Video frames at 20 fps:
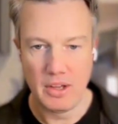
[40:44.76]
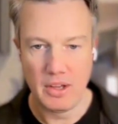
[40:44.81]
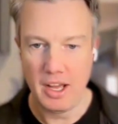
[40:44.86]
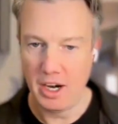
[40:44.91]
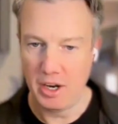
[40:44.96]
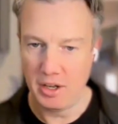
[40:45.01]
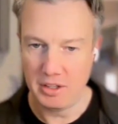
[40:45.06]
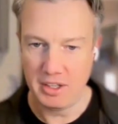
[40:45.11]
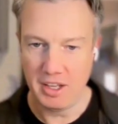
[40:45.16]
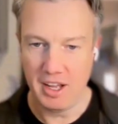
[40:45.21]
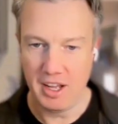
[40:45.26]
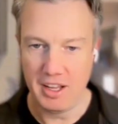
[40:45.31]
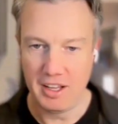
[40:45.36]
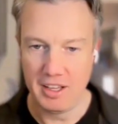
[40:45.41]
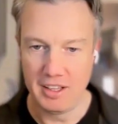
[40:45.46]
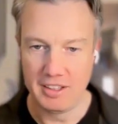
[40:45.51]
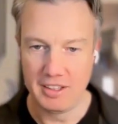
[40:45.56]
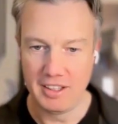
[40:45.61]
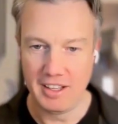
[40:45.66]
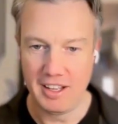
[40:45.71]
And
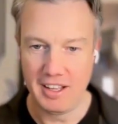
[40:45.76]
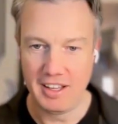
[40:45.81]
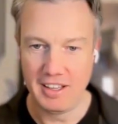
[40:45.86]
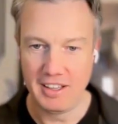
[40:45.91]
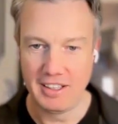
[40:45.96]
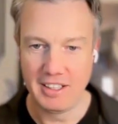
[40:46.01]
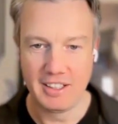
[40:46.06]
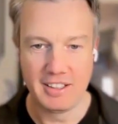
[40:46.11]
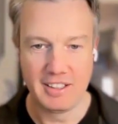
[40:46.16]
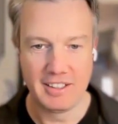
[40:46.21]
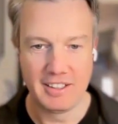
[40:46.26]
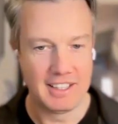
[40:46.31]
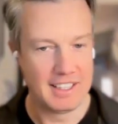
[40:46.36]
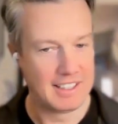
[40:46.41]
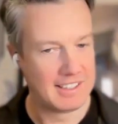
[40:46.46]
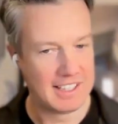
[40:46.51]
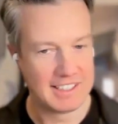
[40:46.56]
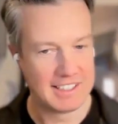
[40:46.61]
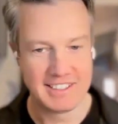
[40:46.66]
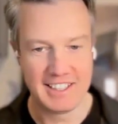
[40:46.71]

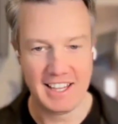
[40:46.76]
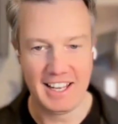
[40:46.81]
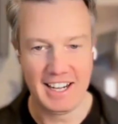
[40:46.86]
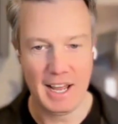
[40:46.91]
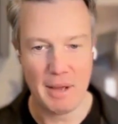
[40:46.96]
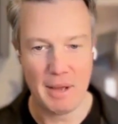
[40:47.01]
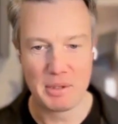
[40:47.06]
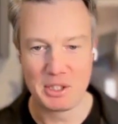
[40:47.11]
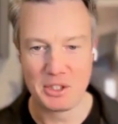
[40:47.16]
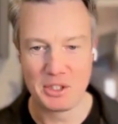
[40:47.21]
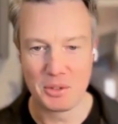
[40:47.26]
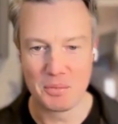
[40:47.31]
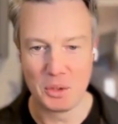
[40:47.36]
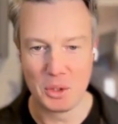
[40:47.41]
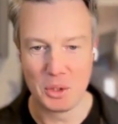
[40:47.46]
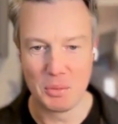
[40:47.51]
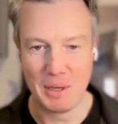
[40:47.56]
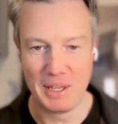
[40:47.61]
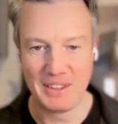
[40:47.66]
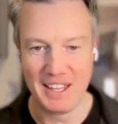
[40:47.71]
that's that. Happy to talk
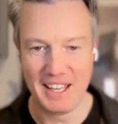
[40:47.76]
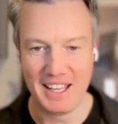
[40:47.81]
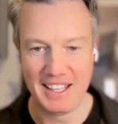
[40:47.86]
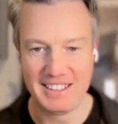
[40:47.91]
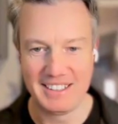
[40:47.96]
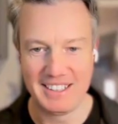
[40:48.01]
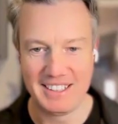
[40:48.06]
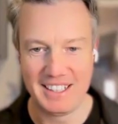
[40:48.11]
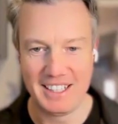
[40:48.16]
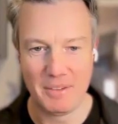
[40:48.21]
more about that.